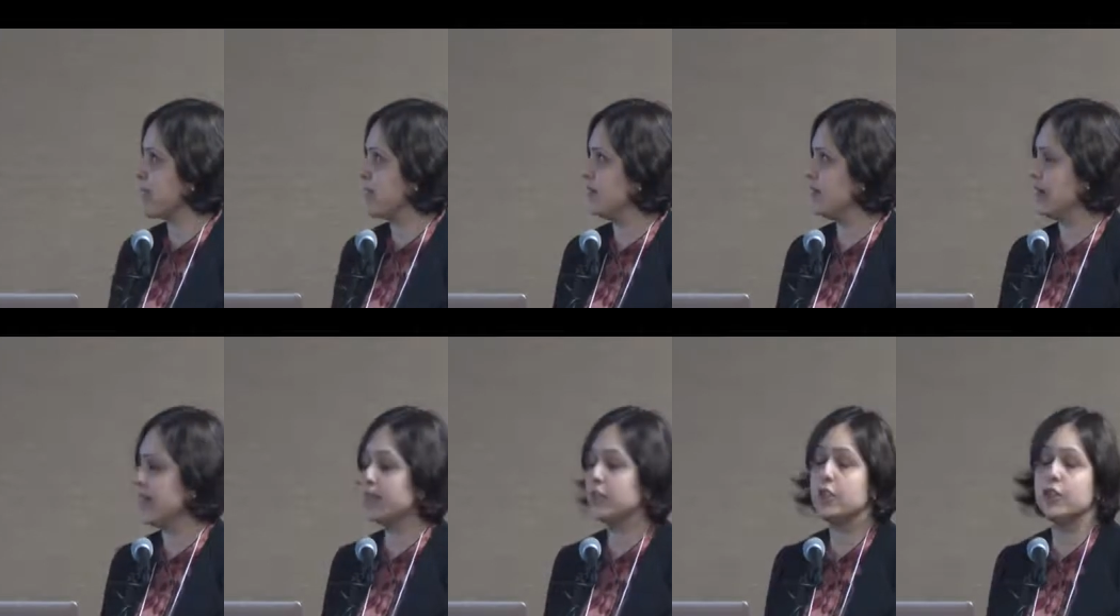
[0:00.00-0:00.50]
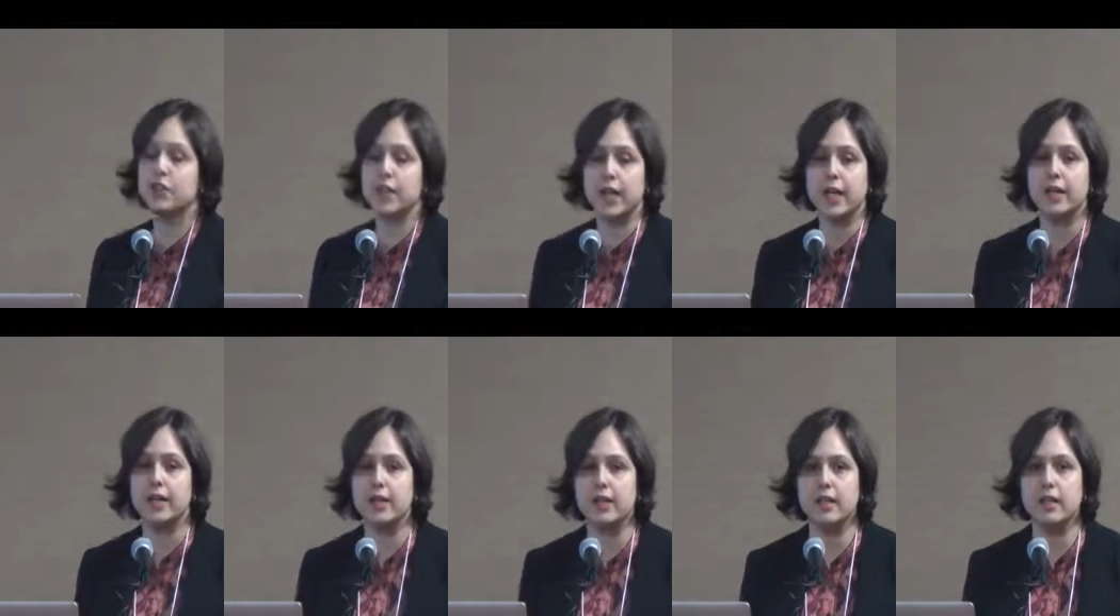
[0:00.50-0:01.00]
and
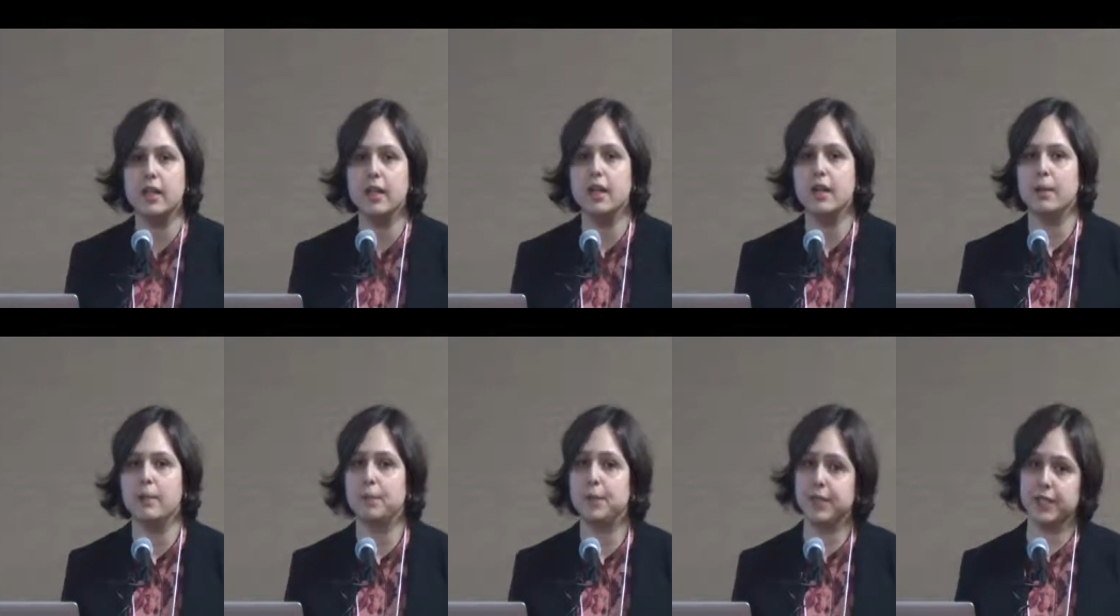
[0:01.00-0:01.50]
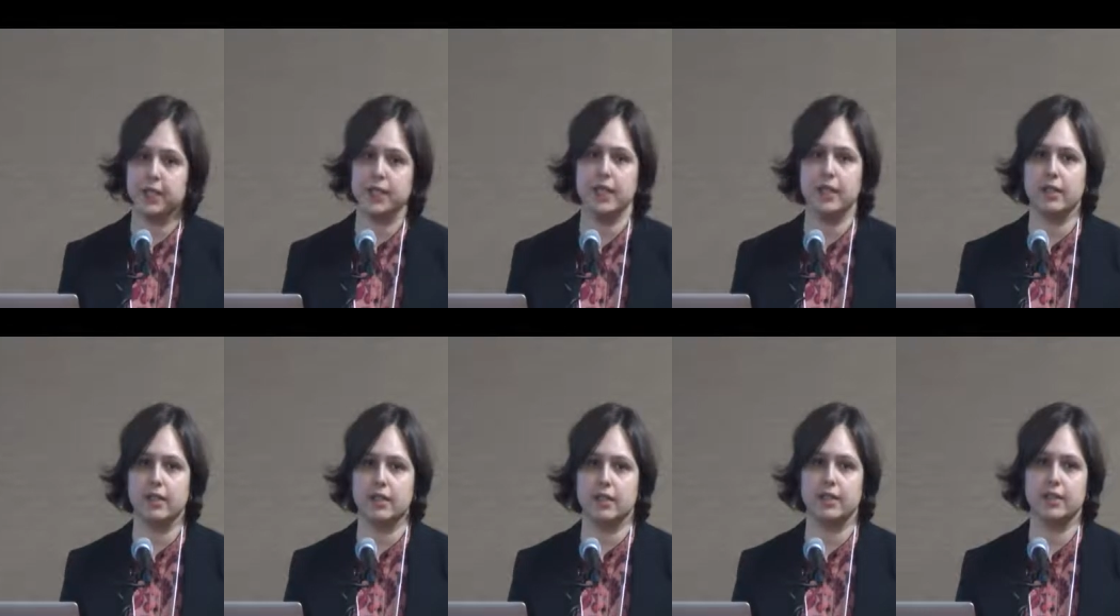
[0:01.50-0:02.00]
correctly
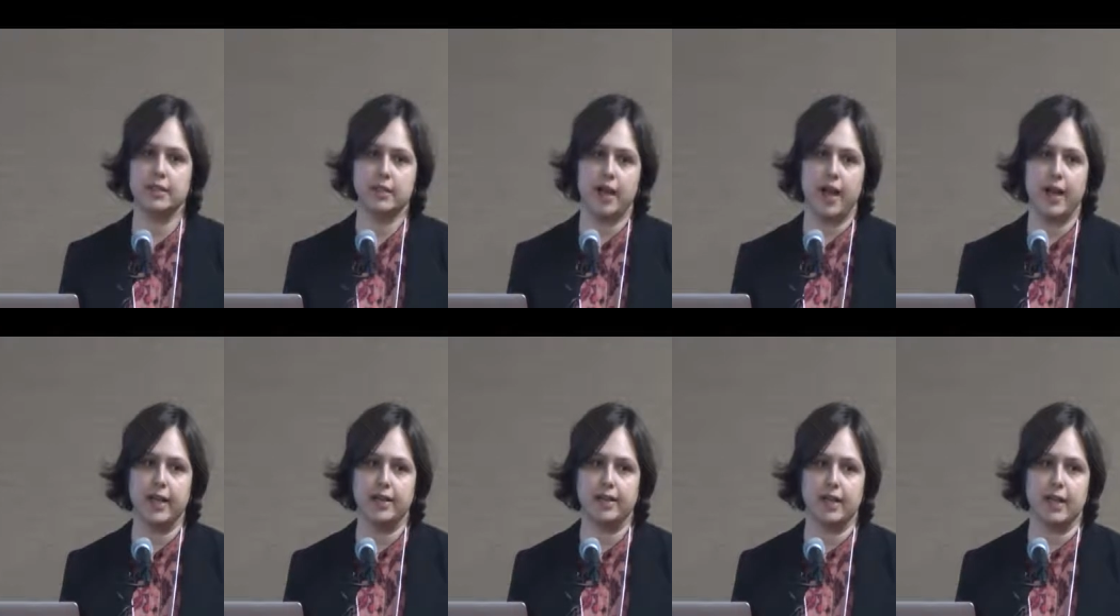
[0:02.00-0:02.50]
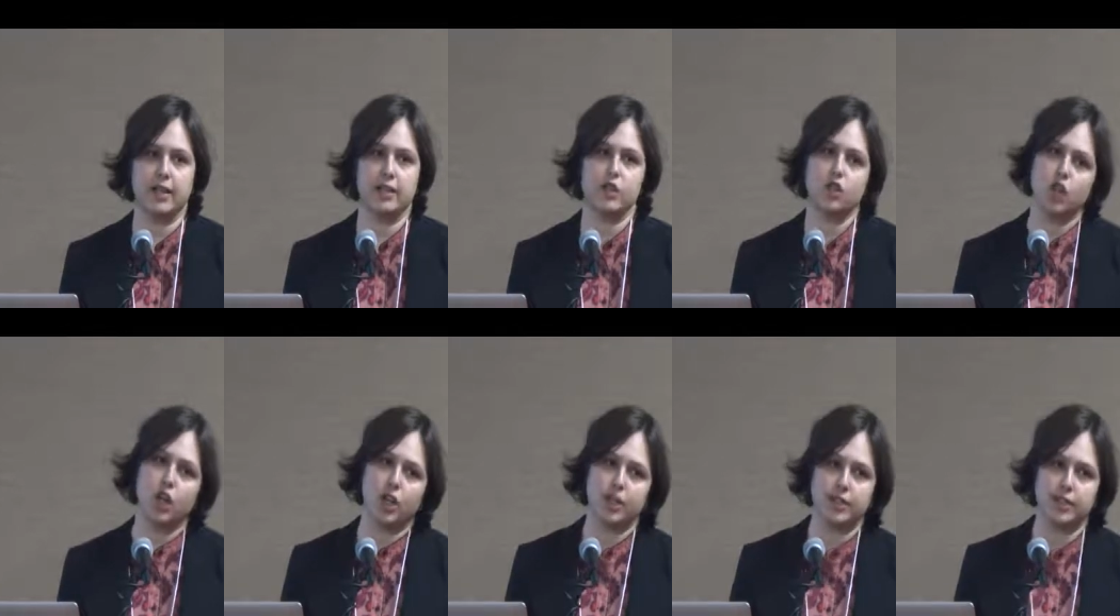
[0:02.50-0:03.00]
predict the size and
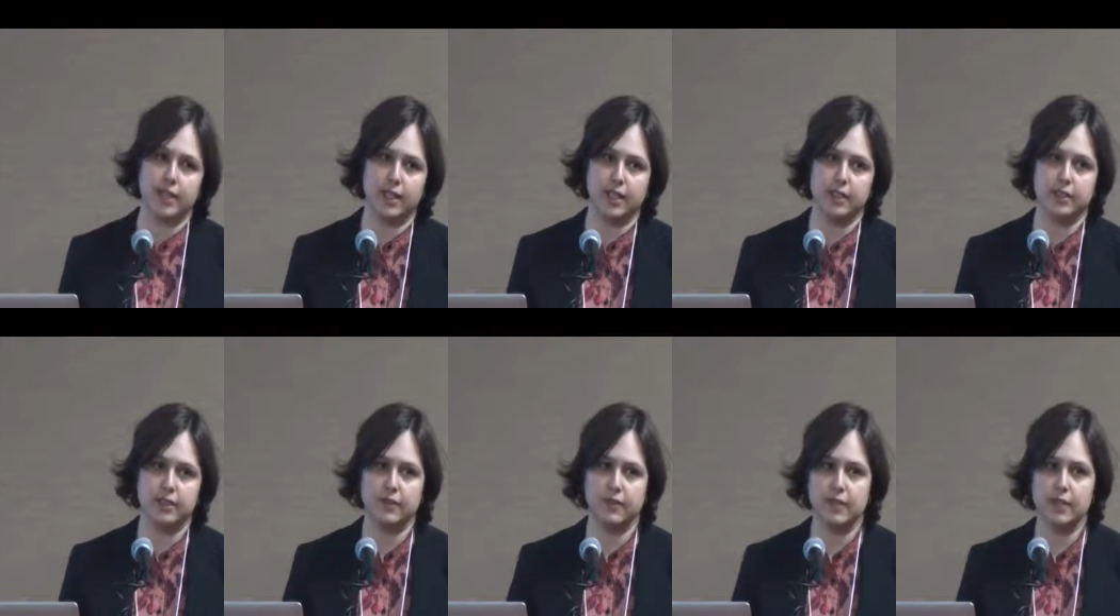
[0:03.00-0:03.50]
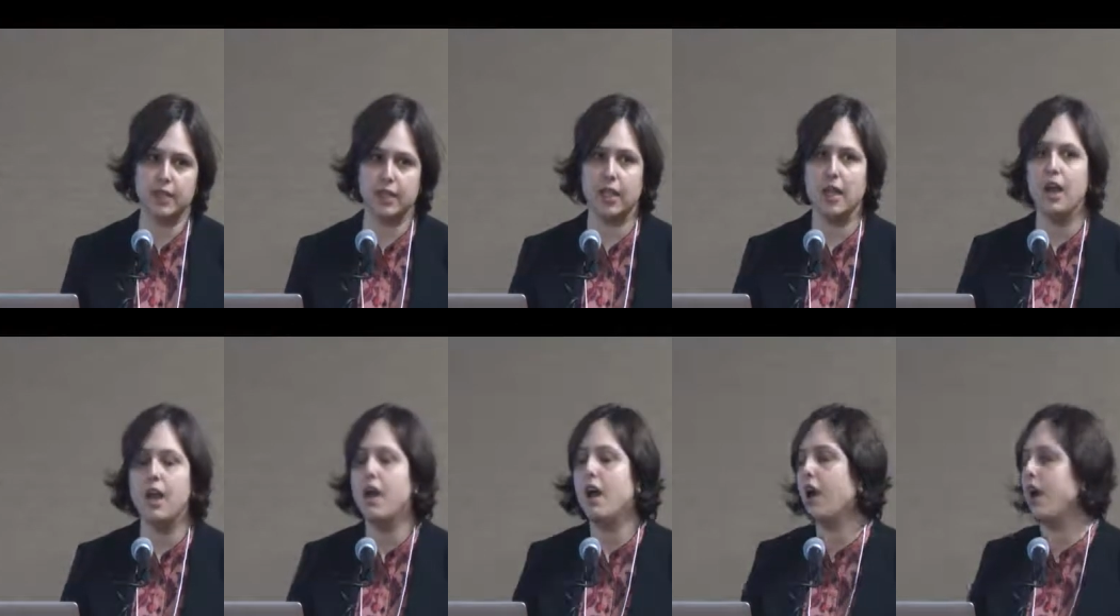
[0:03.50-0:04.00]
charge selectivity
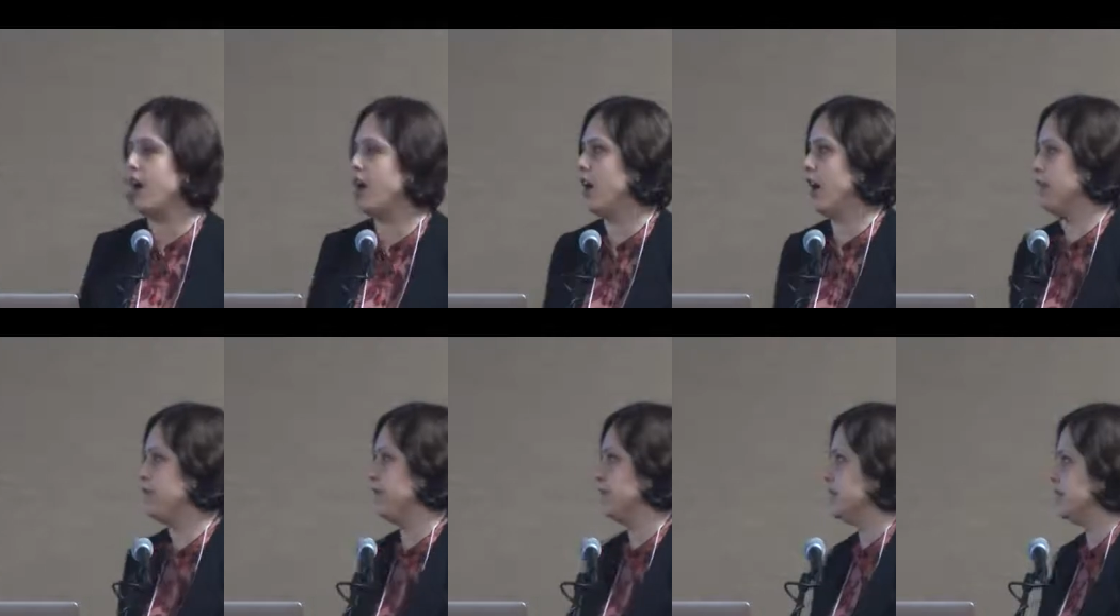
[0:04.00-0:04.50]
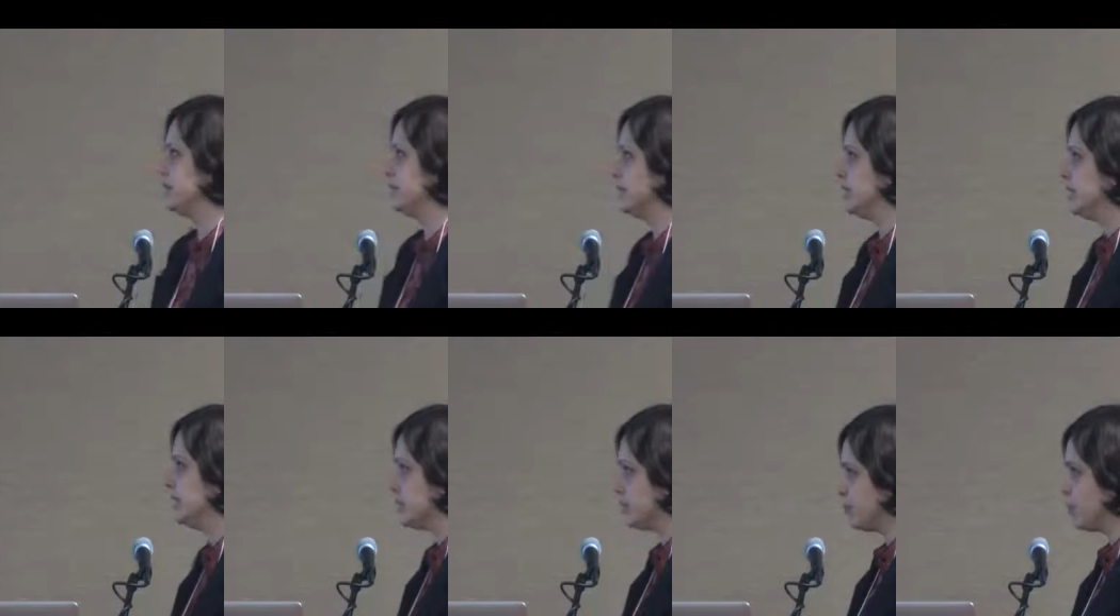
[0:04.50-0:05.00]
of
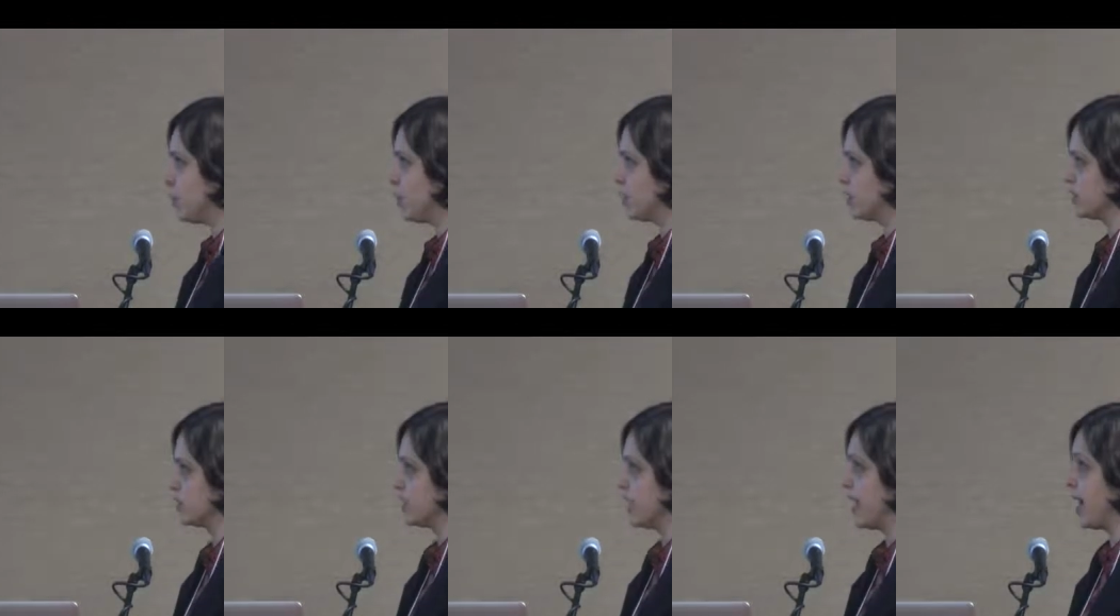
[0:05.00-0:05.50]
these pores.